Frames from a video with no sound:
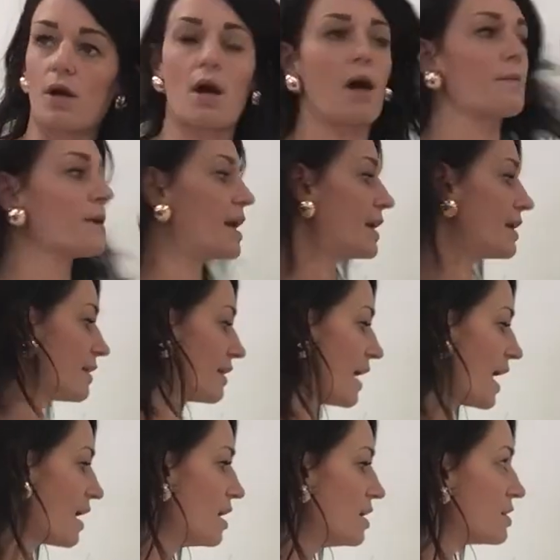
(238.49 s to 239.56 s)
complicated than
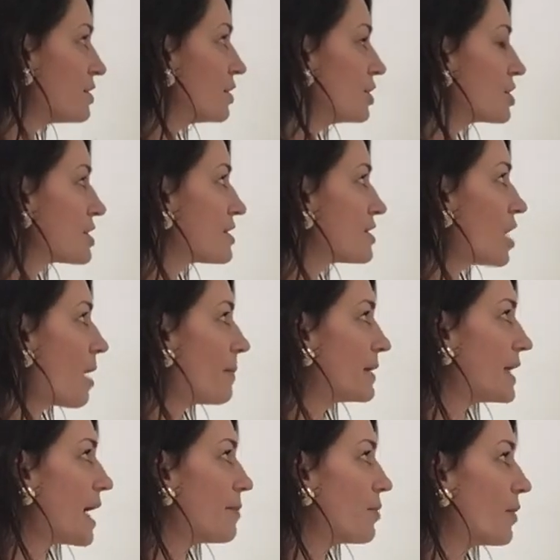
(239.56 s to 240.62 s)
that. So you can just stop
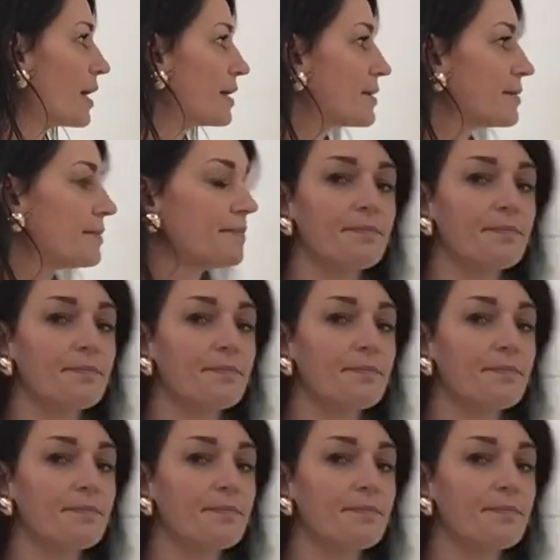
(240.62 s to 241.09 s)
at that point.